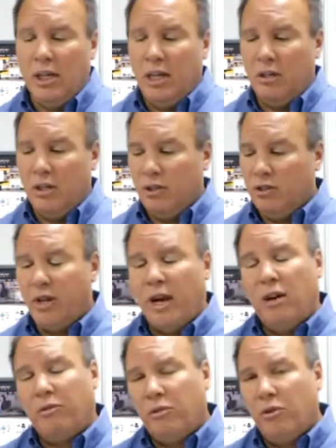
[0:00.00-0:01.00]
and there's
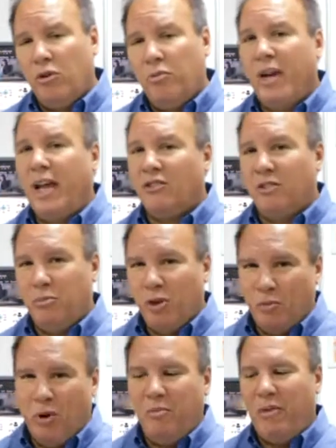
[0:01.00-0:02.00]
not enough room, it has to
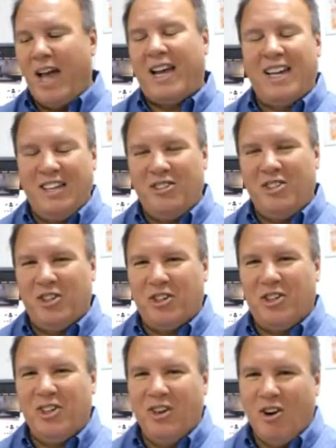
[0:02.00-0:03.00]
put one back into
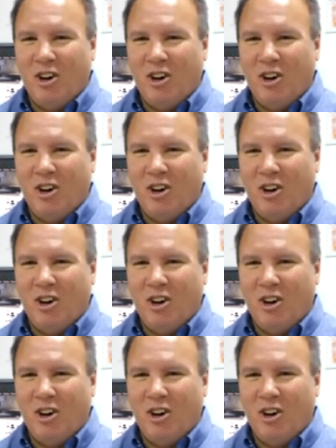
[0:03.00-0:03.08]
your